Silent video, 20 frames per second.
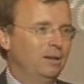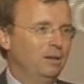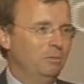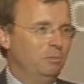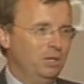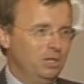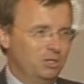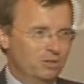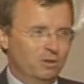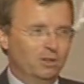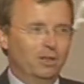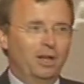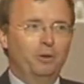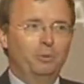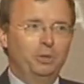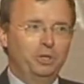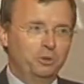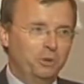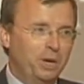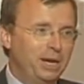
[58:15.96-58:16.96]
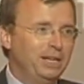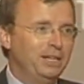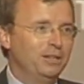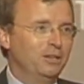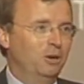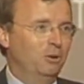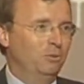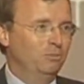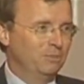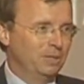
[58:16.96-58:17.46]
It means a lot of retraining,
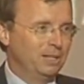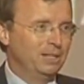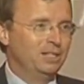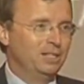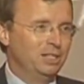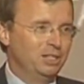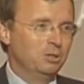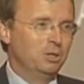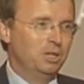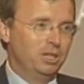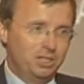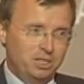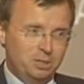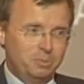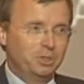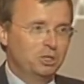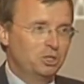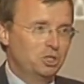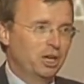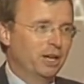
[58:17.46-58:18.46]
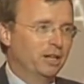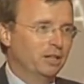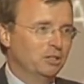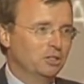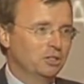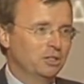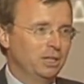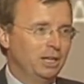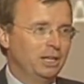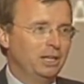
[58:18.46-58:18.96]
though, and it is a big
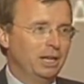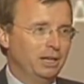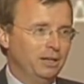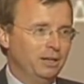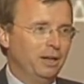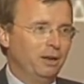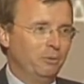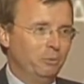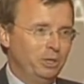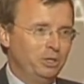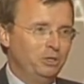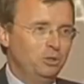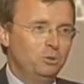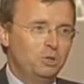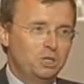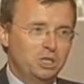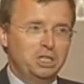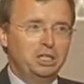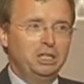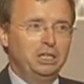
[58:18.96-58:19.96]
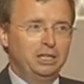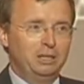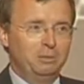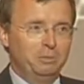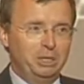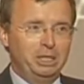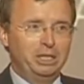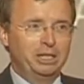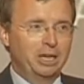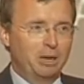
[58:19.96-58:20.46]
challenge. And we do see
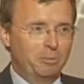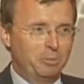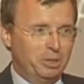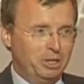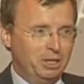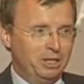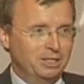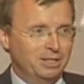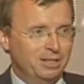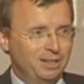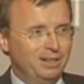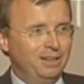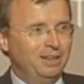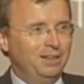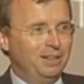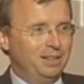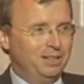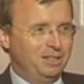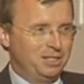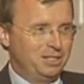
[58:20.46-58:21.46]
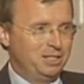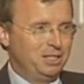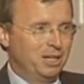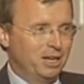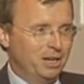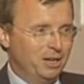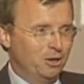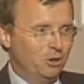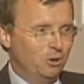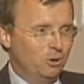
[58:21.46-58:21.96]
in many companies the
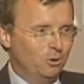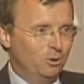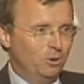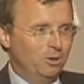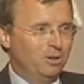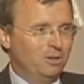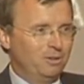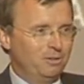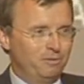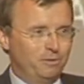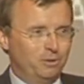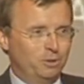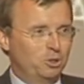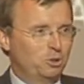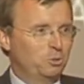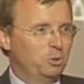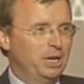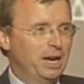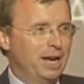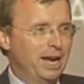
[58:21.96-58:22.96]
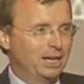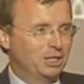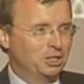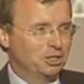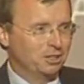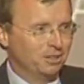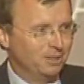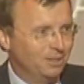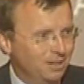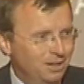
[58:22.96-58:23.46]
CIO first
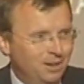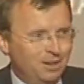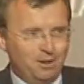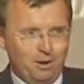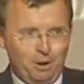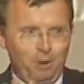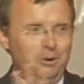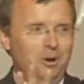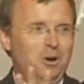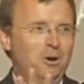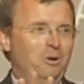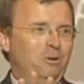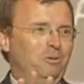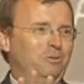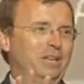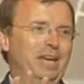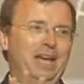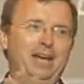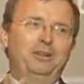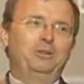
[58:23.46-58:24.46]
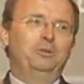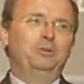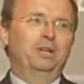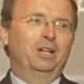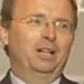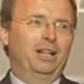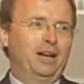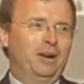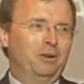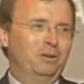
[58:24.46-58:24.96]
reaction, oh no, can't do the
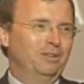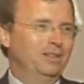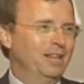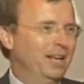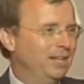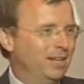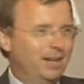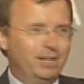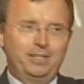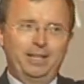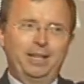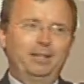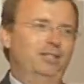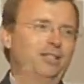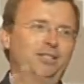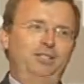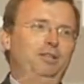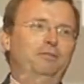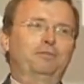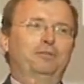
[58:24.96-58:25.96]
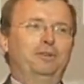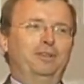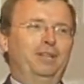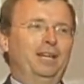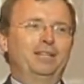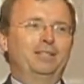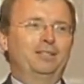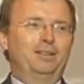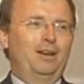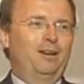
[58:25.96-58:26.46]
cloud. That's
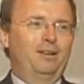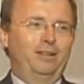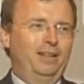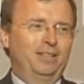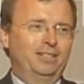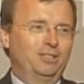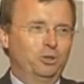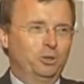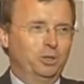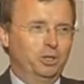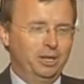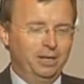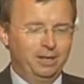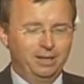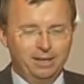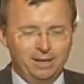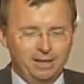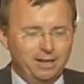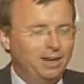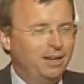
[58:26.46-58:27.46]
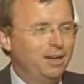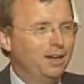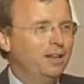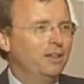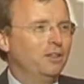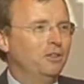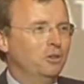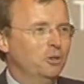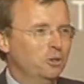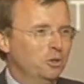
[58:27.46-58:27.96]
no good.
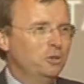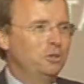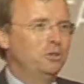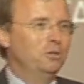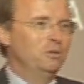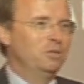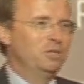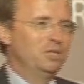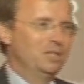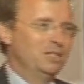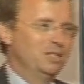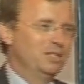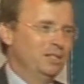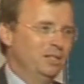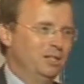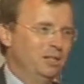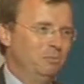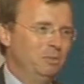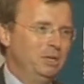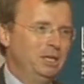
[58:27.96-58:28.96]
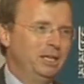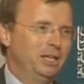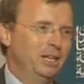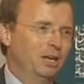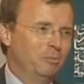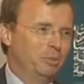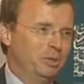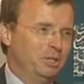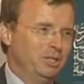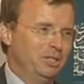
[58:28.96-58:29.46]
The good news is that in many
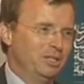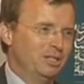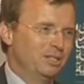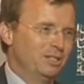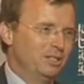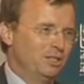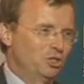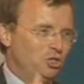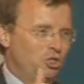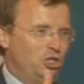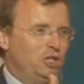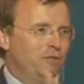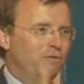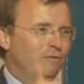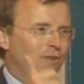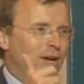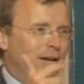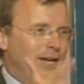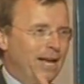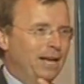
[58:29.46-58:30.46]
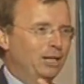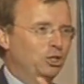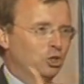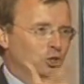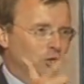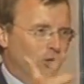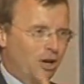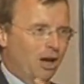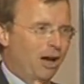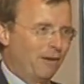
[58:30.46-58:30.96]
companies, the chief
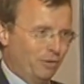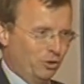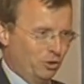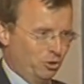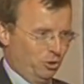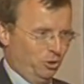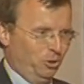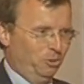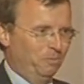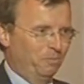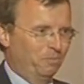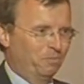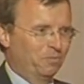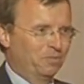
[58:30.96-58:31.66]
financial officer